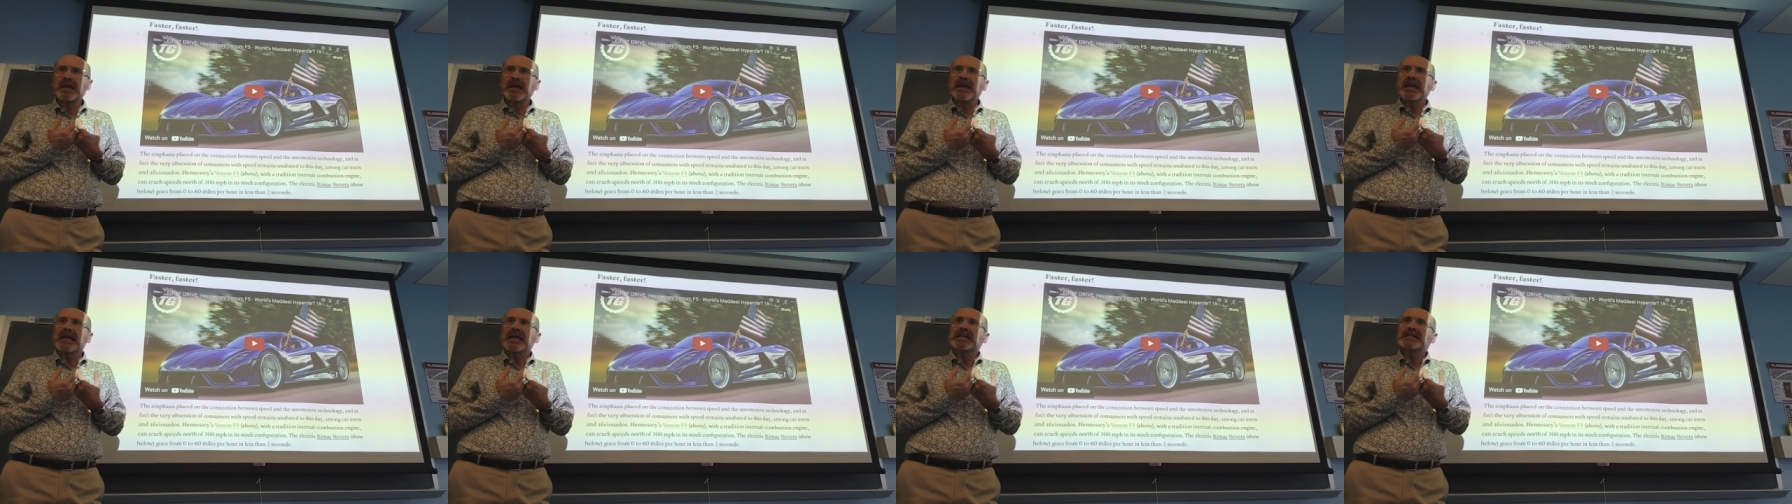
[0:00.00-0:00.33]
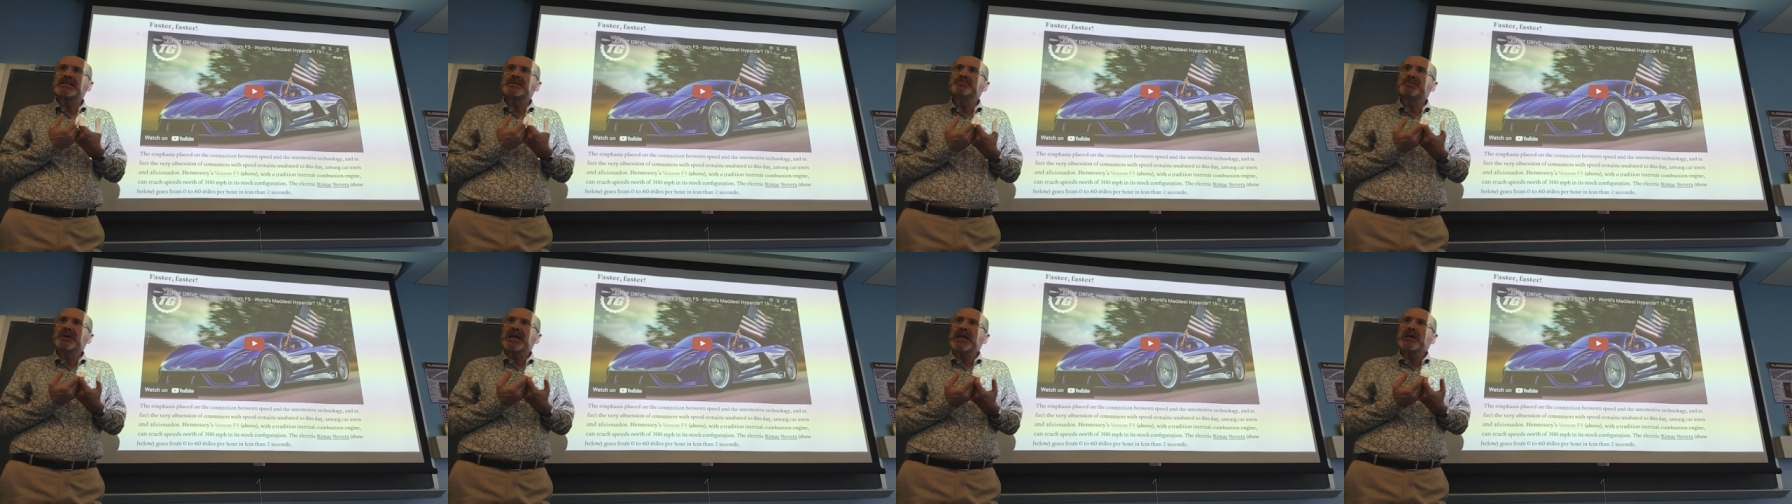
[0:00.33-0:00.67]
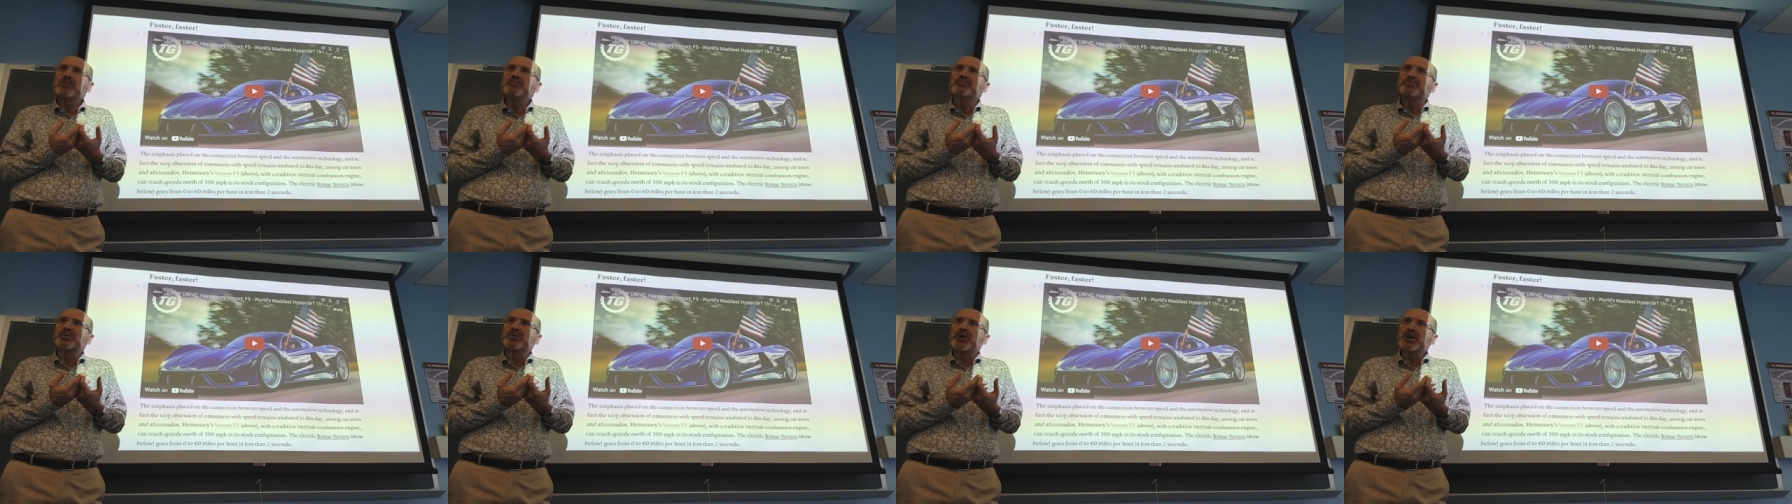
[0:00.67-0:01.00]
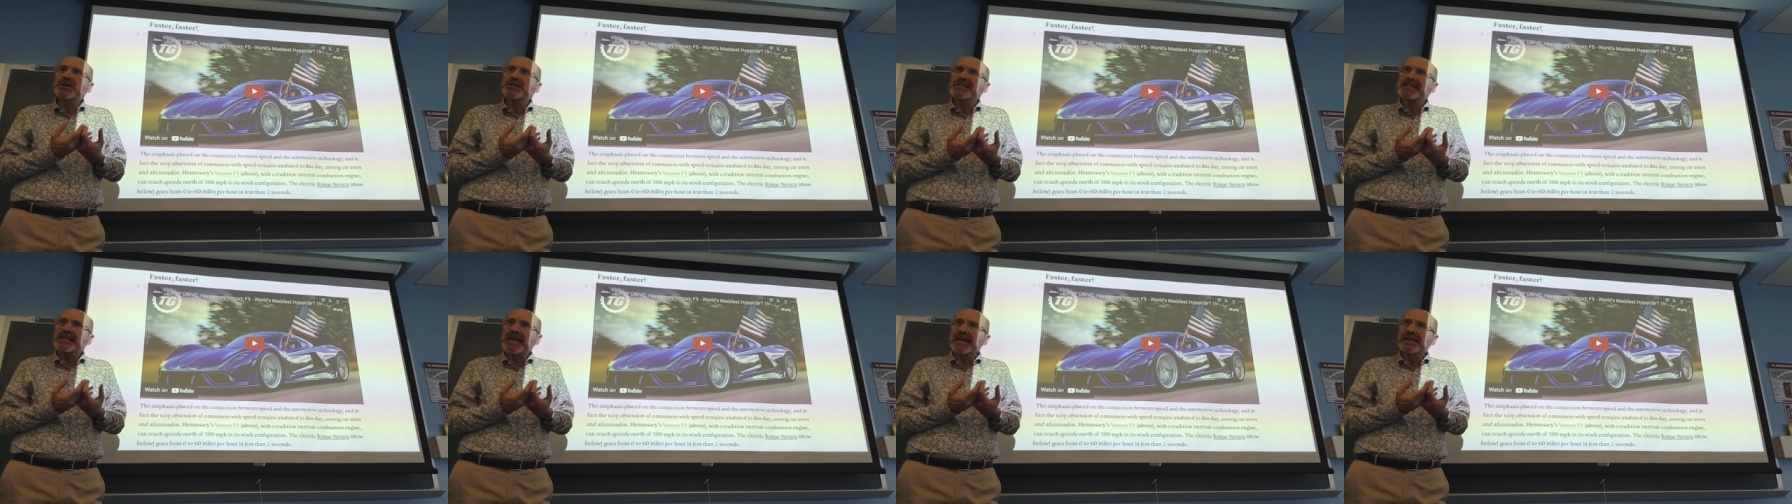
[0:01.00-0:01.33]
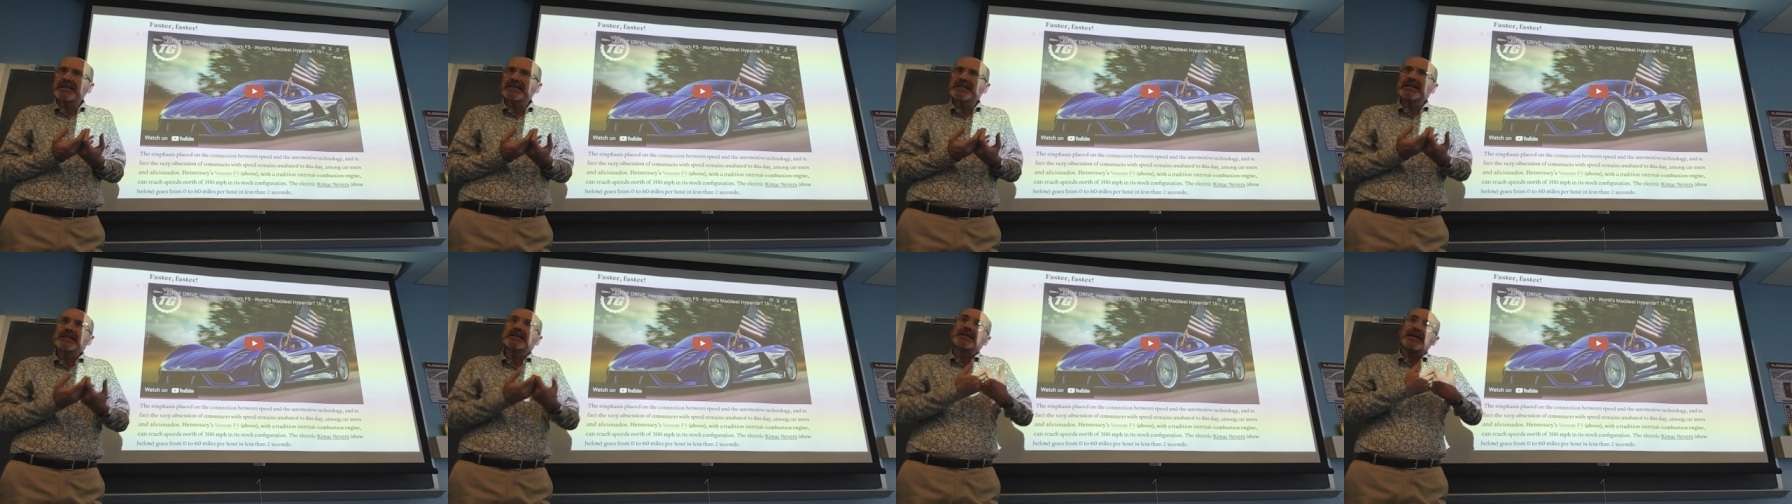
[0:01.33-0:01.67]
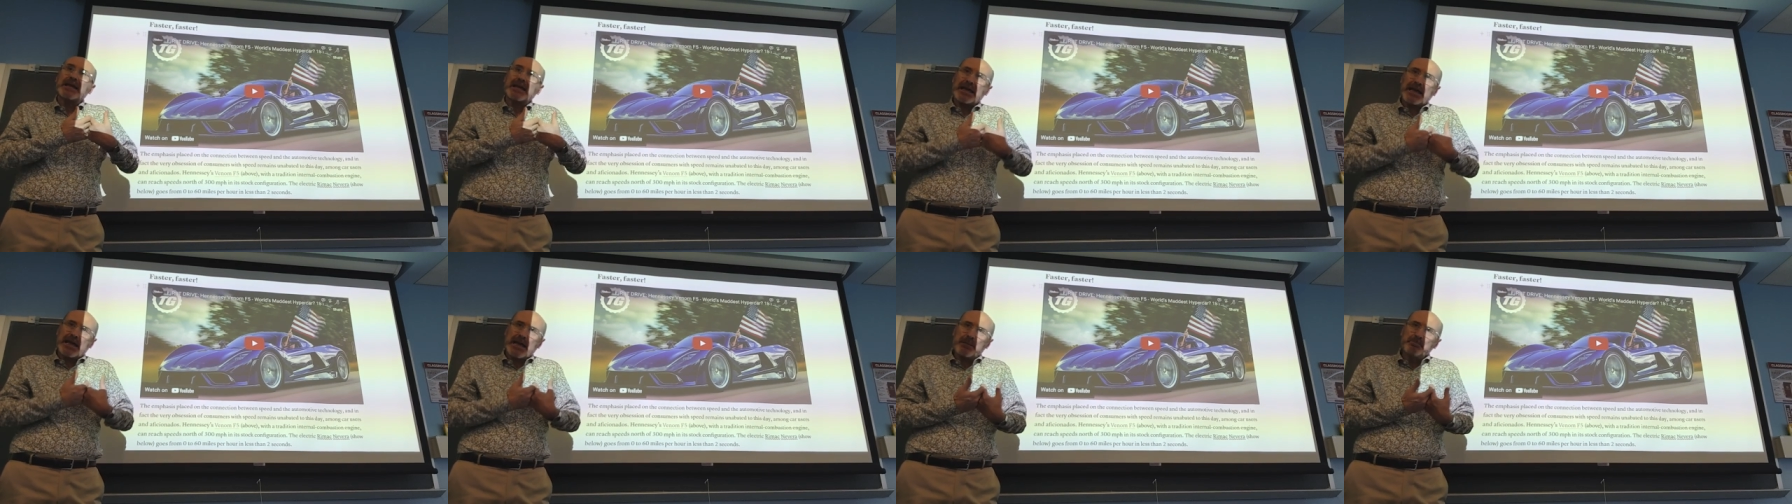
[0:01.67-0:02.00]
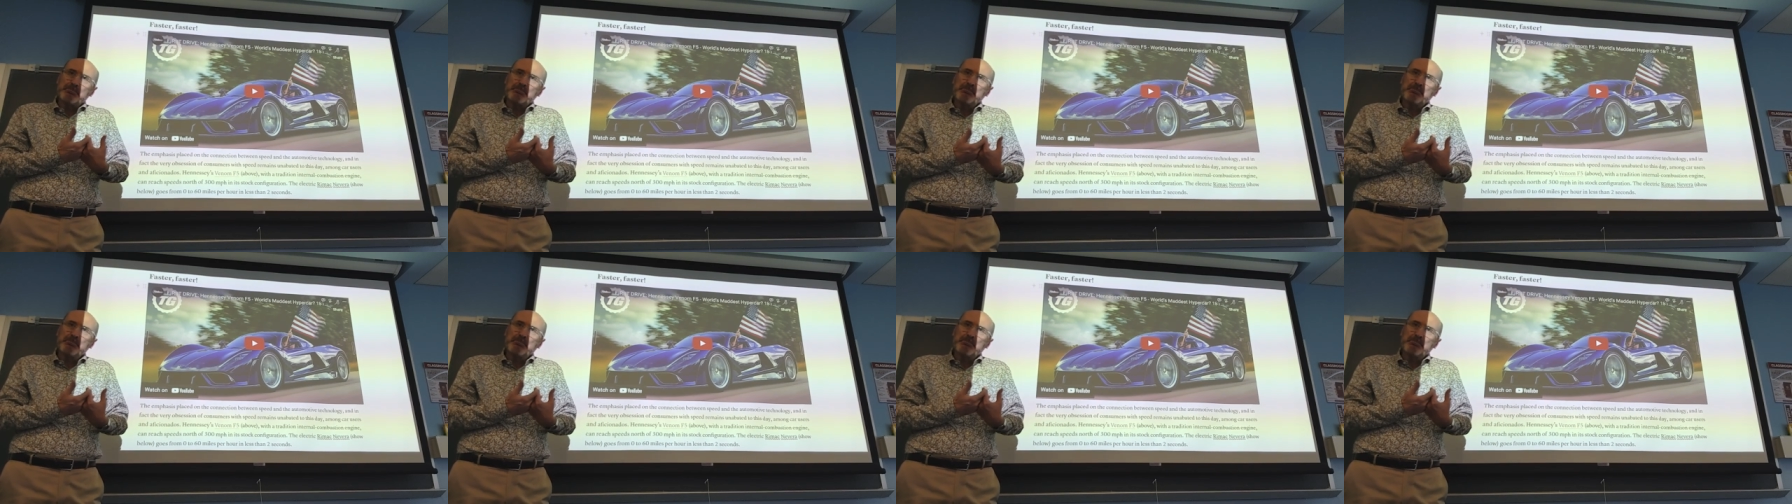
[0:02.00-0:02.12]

is being presented and